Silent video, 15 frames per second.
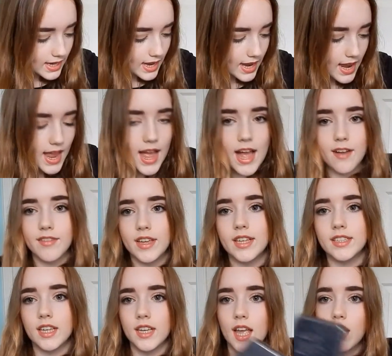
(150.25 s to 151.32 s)
the next thing I
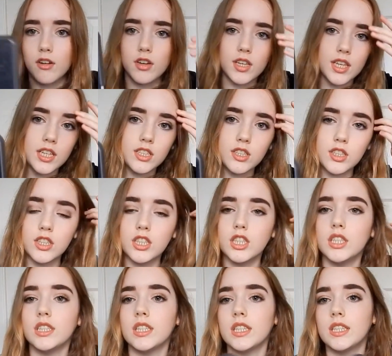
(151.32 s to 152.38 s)
have is a
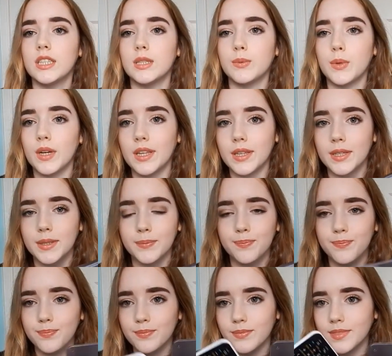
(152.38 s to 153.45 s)
calculator, and this is
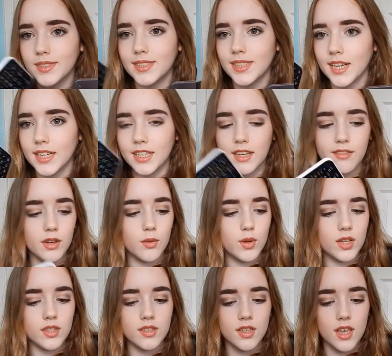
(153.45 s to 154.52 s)
one of the
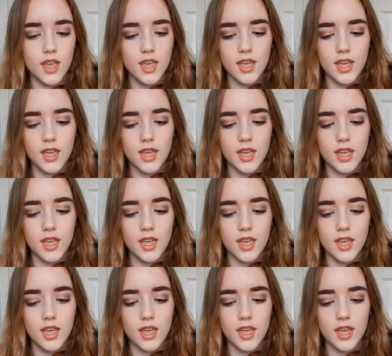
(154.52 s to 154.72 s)
scientific